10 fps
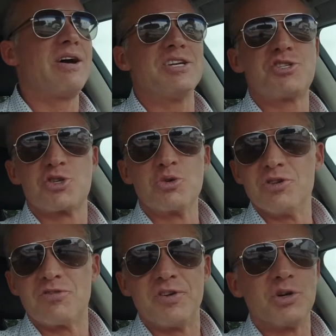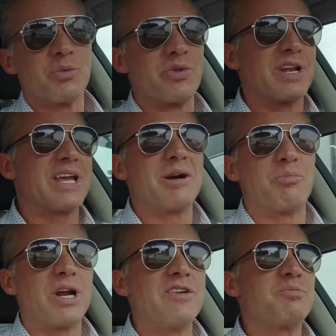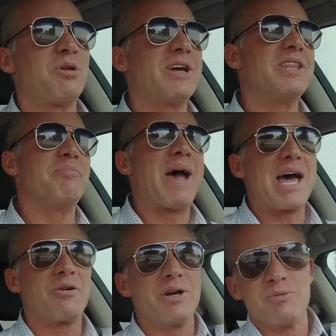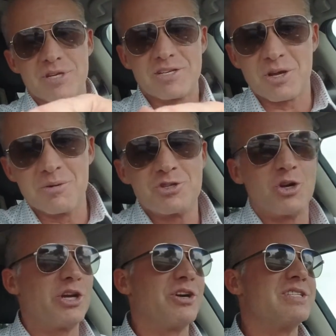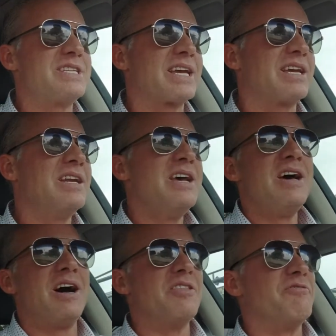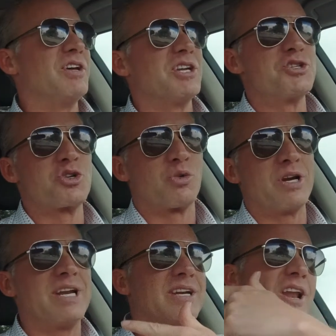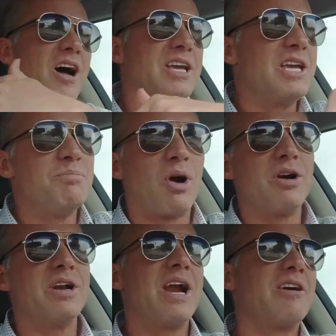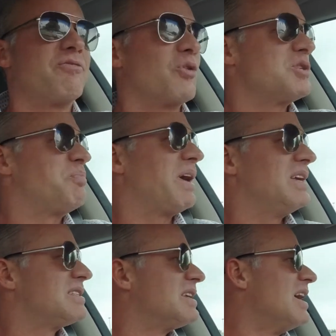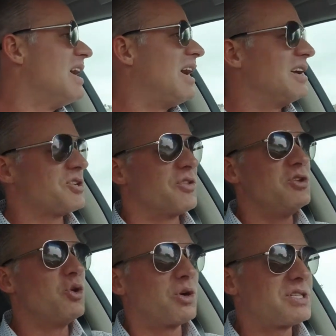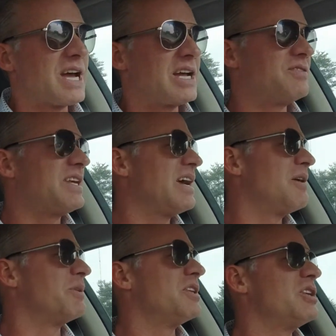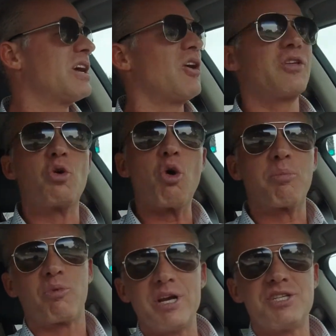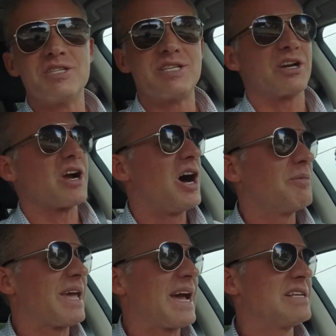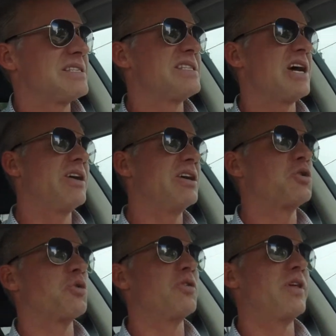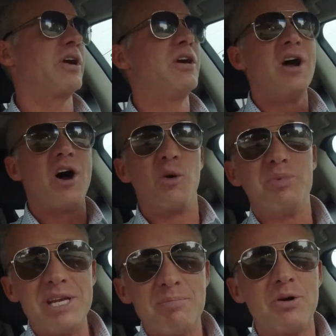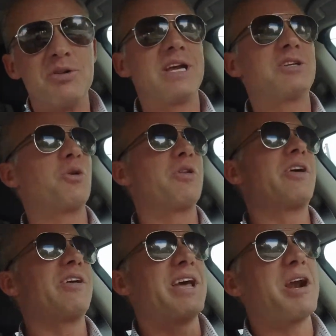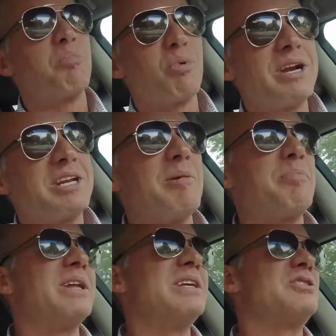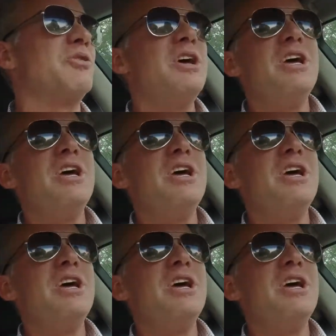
has Truist Field where the Atlanta Braves play, the Battery, which that's going to show you here in a second, the Village Green, Lockheed Martin Air Force Base. It's on the north side of town, but then you got all the corporations there. Comcast is now headquartered there. Home Depot is headquartered there. Atlanta Bread Company. So